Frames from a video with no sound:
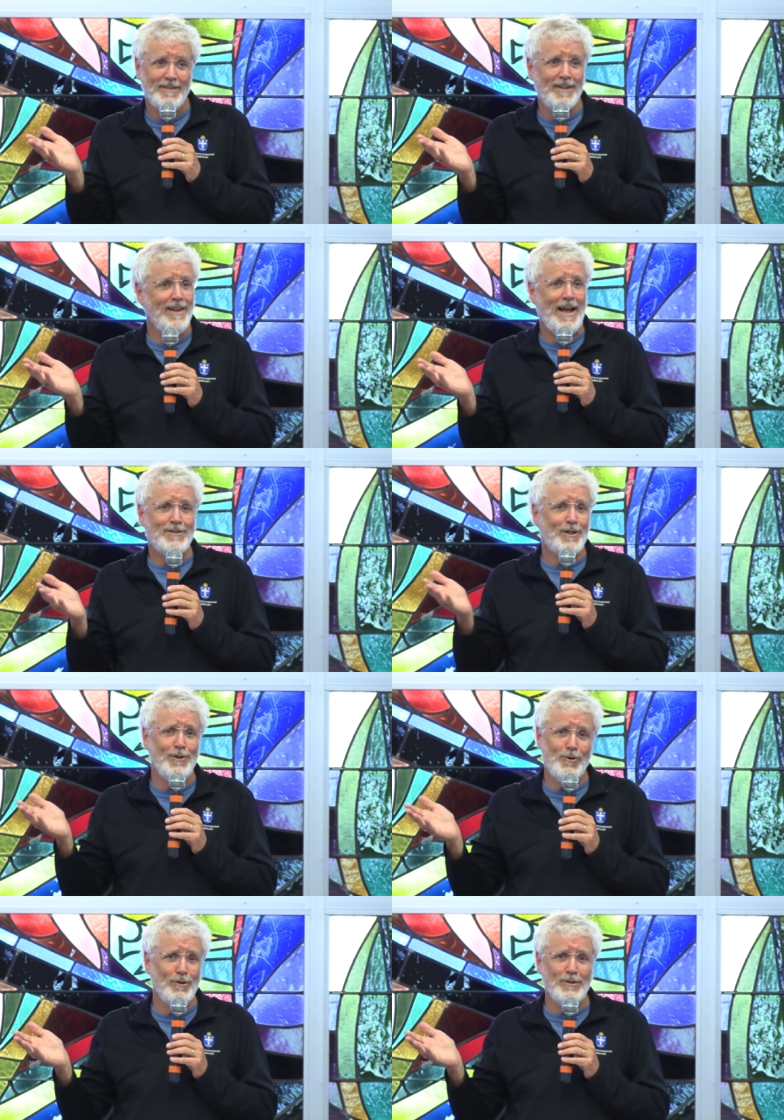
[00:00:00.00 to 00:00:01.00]
The
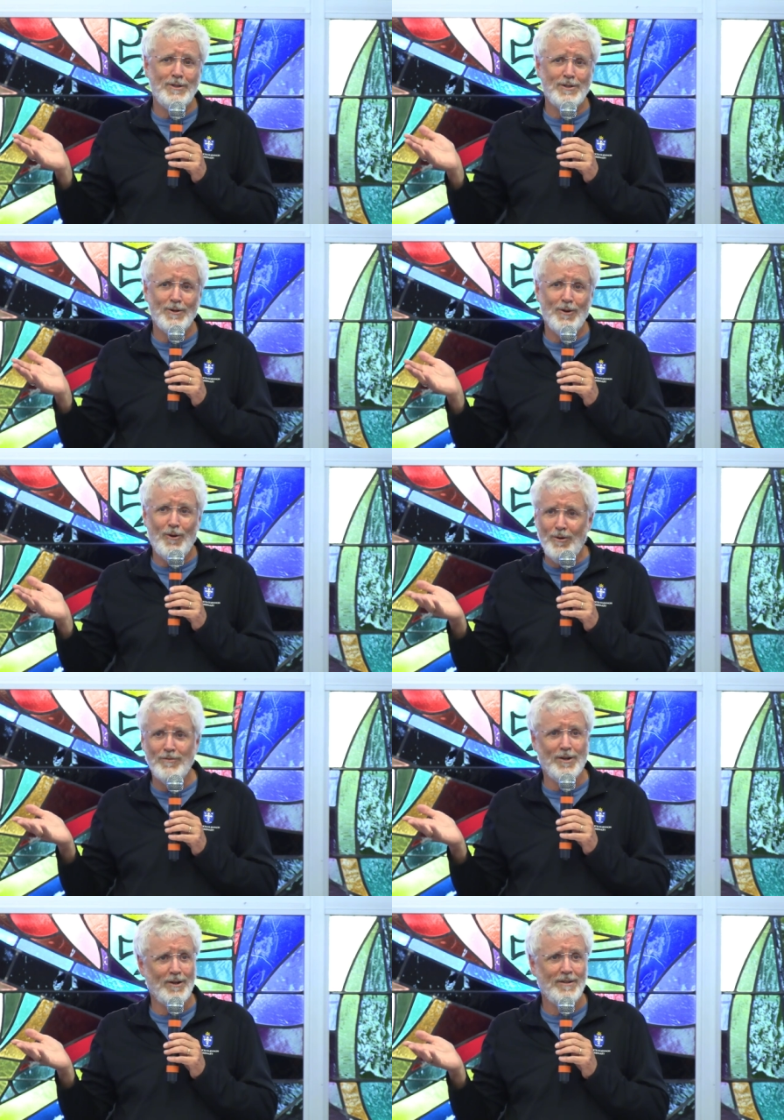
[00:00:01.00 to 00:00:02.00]
Alaskan cruises are
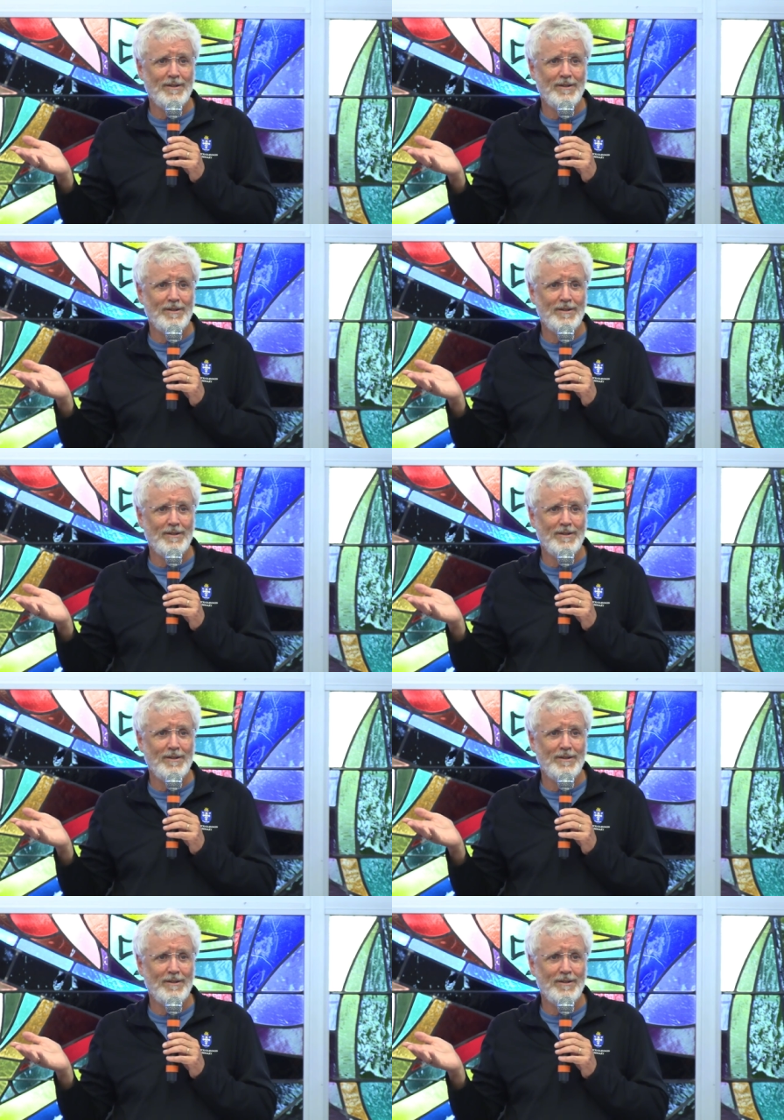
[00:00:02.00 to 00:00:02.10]
over.